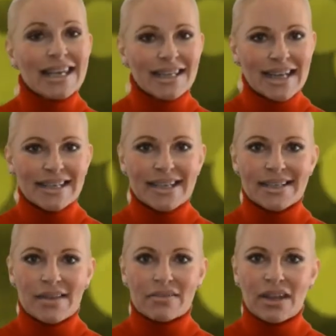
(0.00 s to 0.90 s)
In
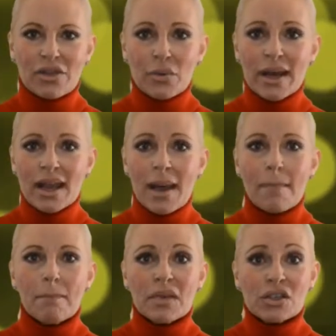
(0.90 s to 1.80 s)

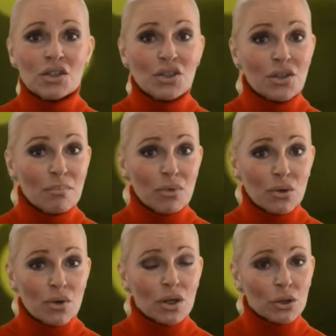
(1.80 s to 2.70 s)
1973, Mission to the
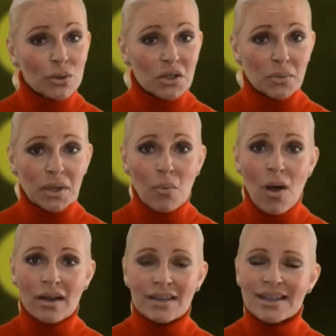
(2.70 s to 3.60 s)
Moon Luna
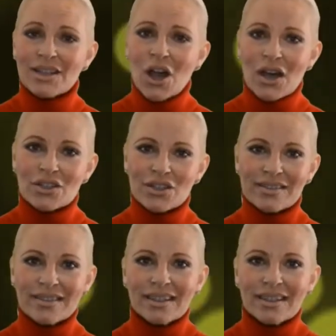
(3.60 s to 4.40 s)
21 is launched.